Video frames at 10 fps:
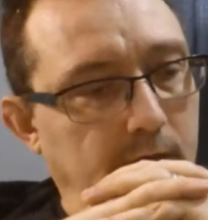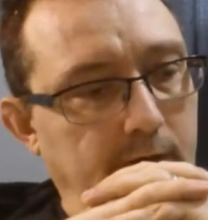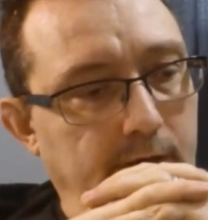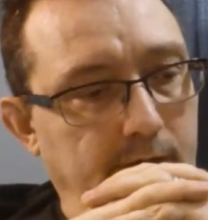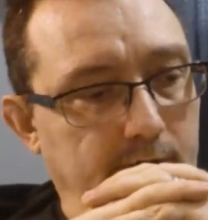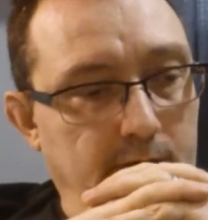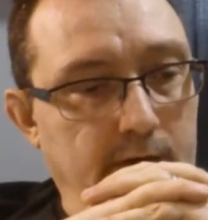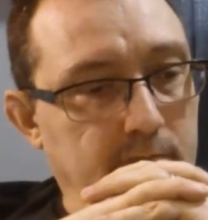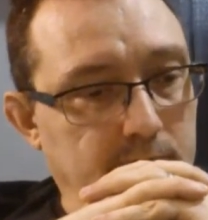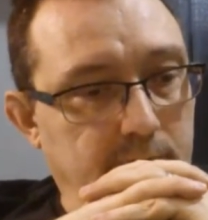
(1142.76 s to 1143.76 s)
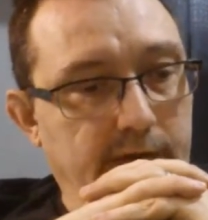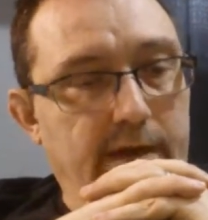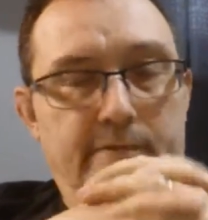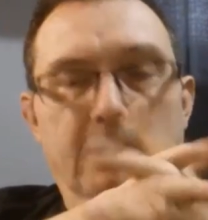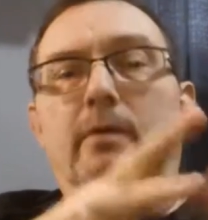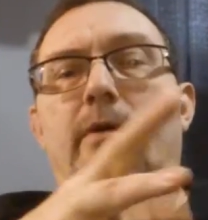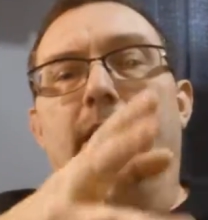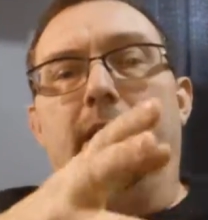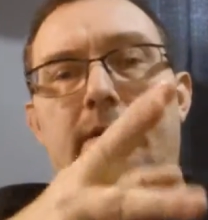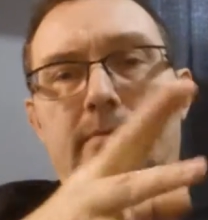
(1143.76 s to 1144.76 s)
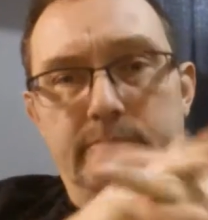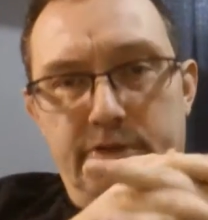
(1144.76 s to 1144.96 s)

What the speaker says: And guy said, okay.